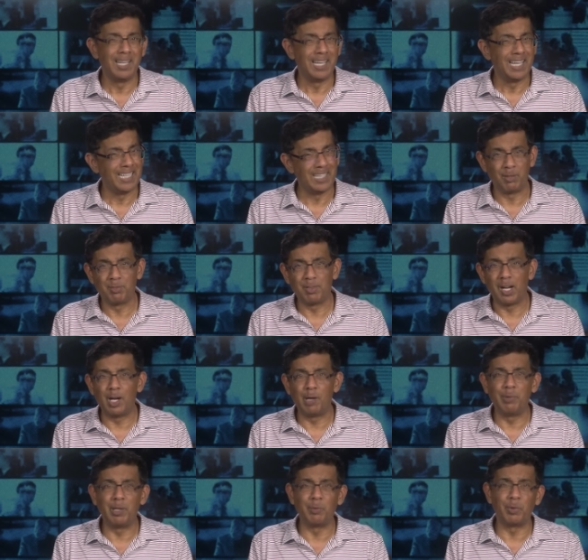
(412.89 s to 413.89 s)
In an
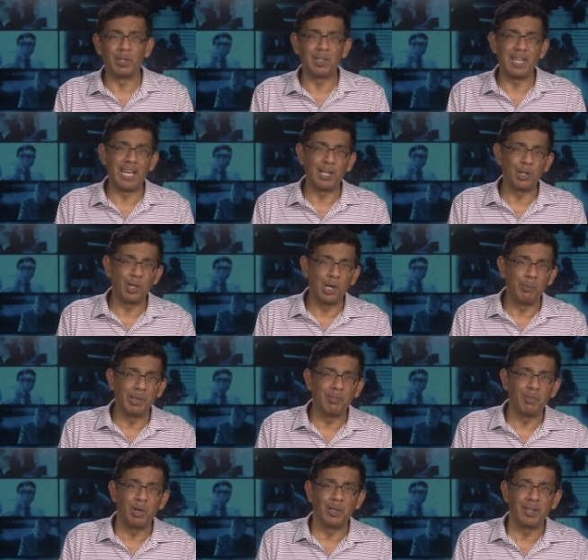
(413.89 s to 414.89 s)
environment with economic
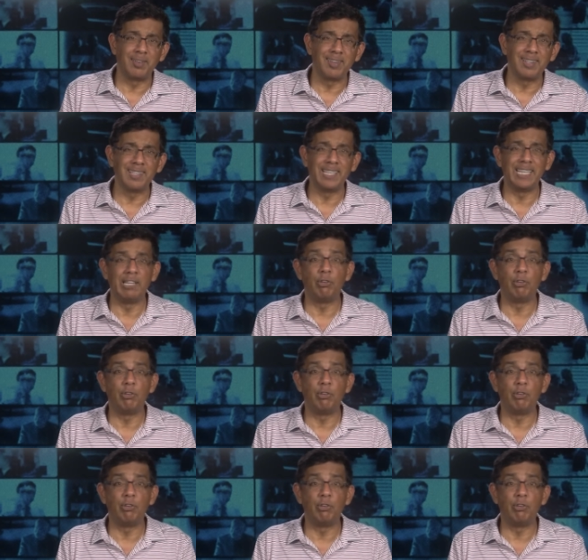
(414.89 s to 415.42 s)
volatility,